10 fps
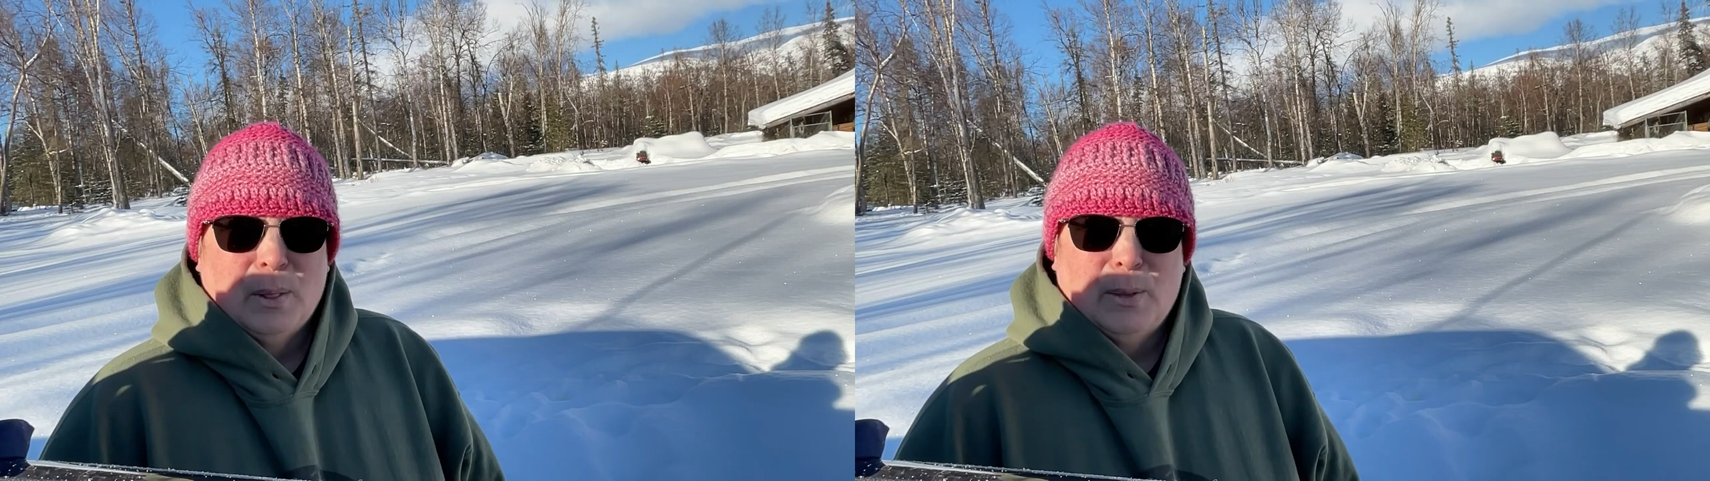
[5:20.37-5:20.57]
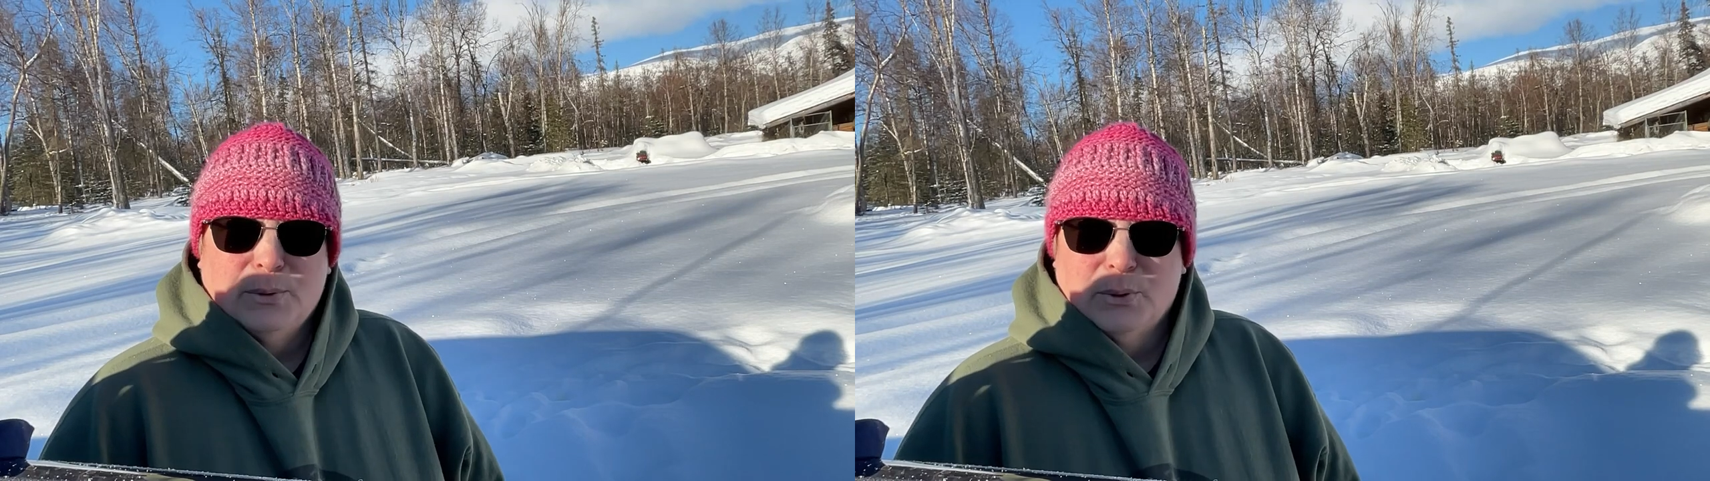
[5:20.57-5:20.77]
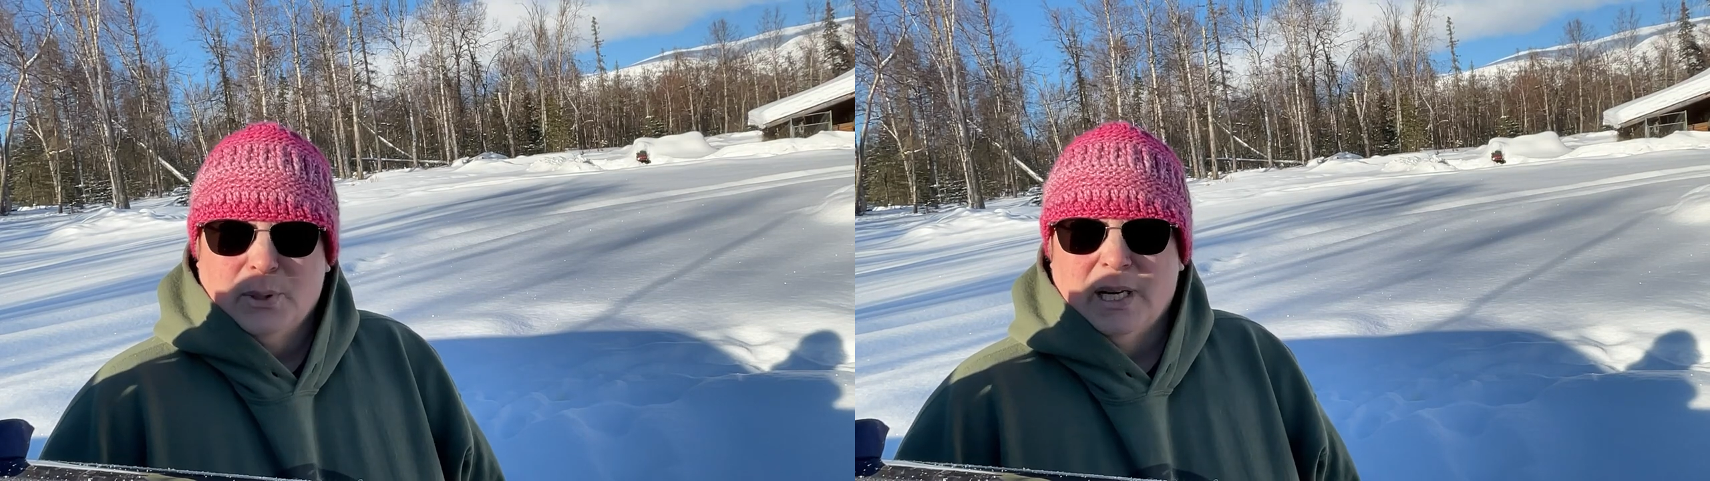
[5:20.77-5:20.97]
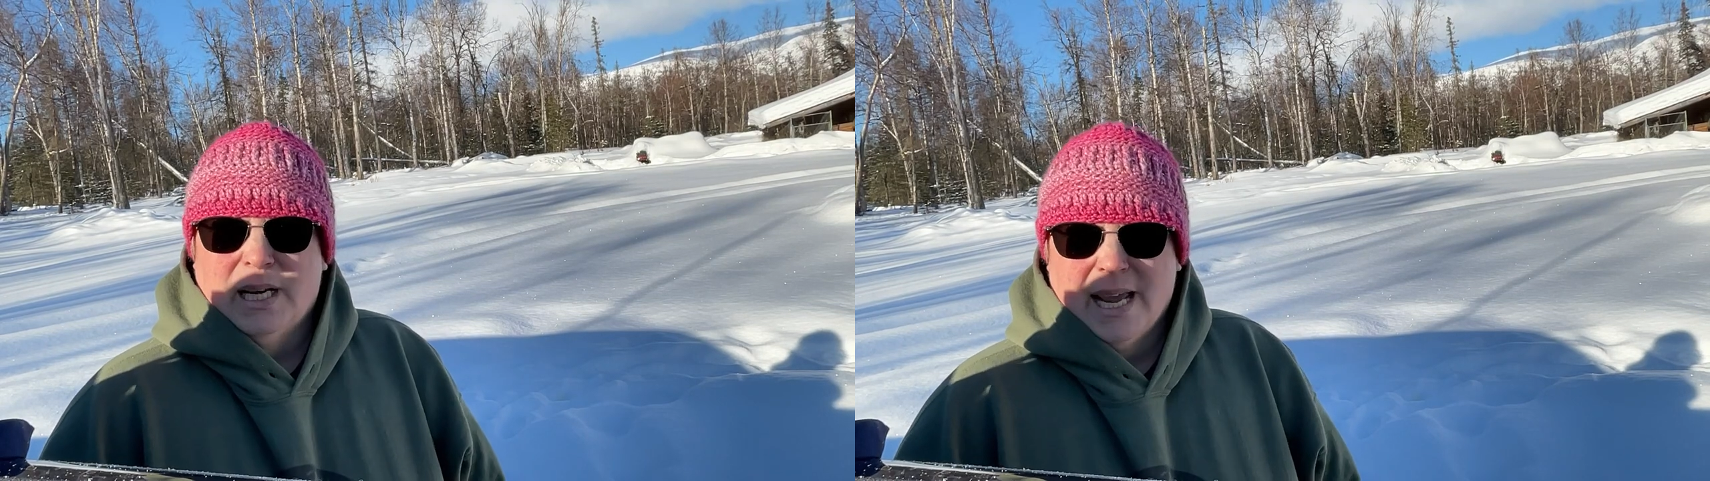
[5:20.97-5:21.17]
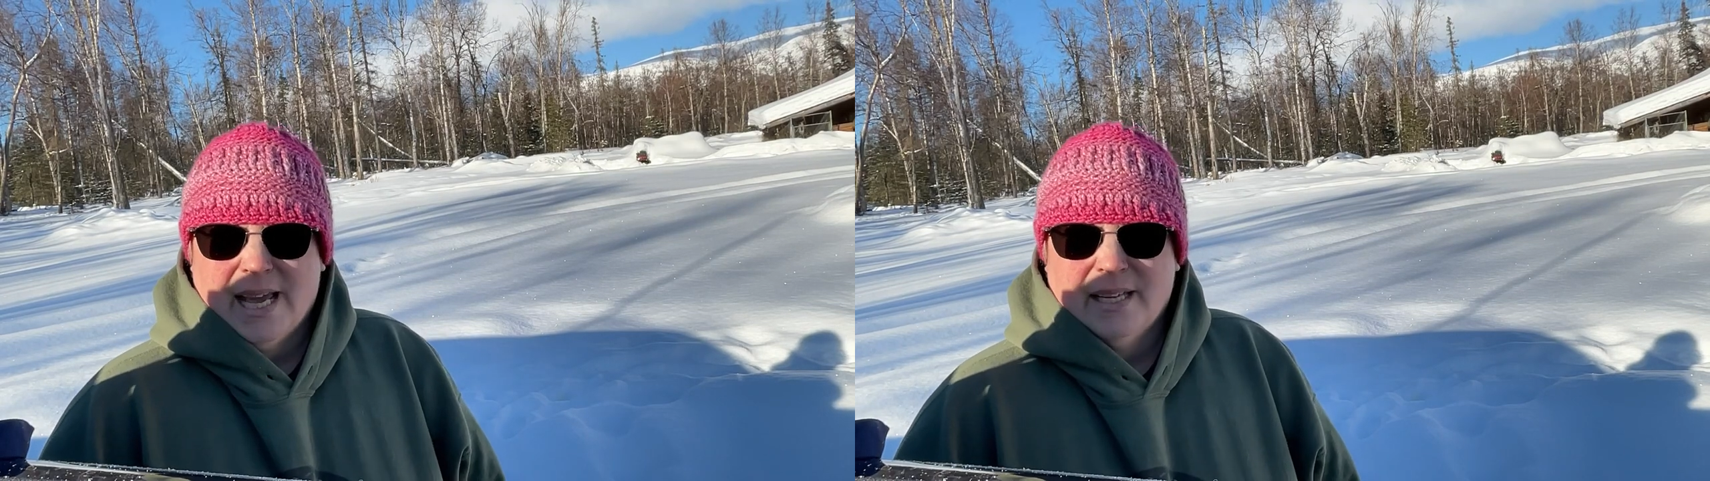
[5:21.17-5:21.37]
the
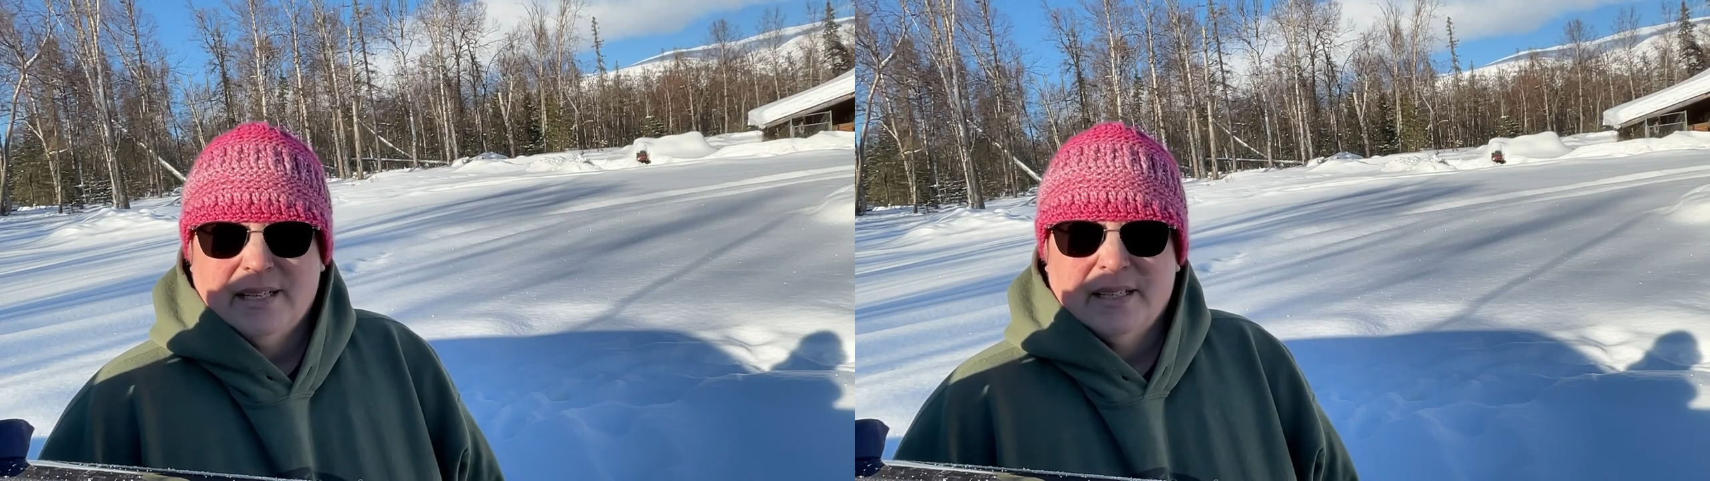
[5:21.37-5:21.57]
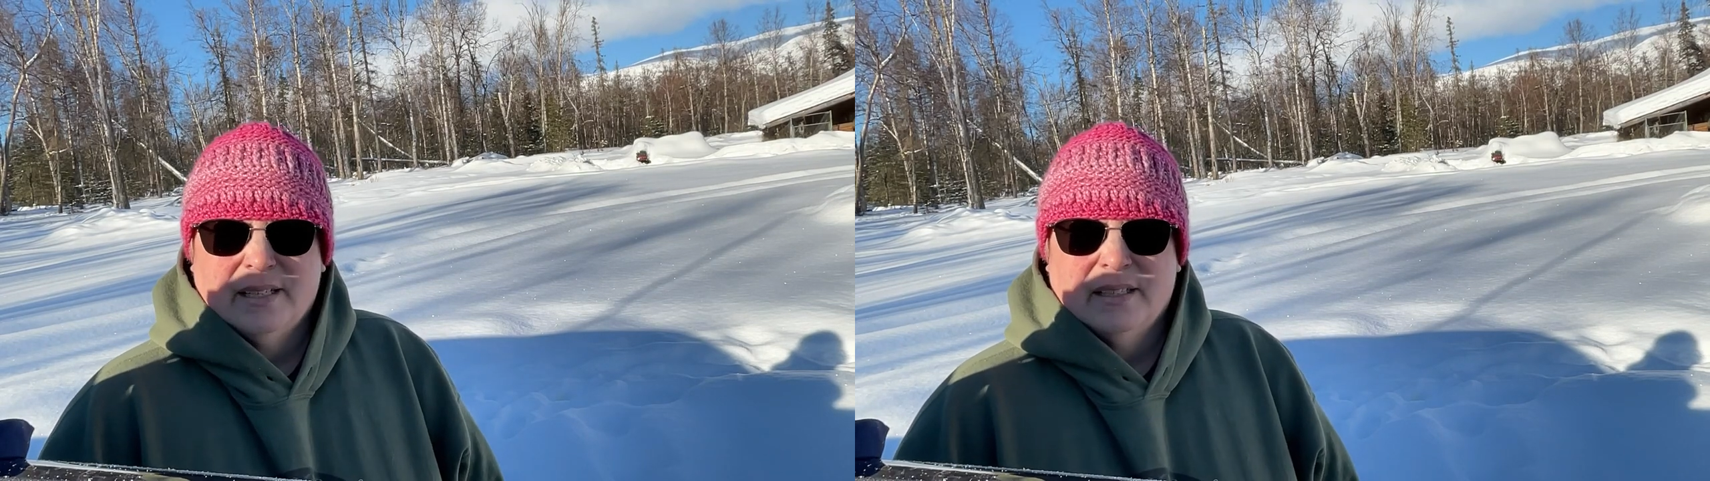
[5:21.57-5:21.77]
Trinidad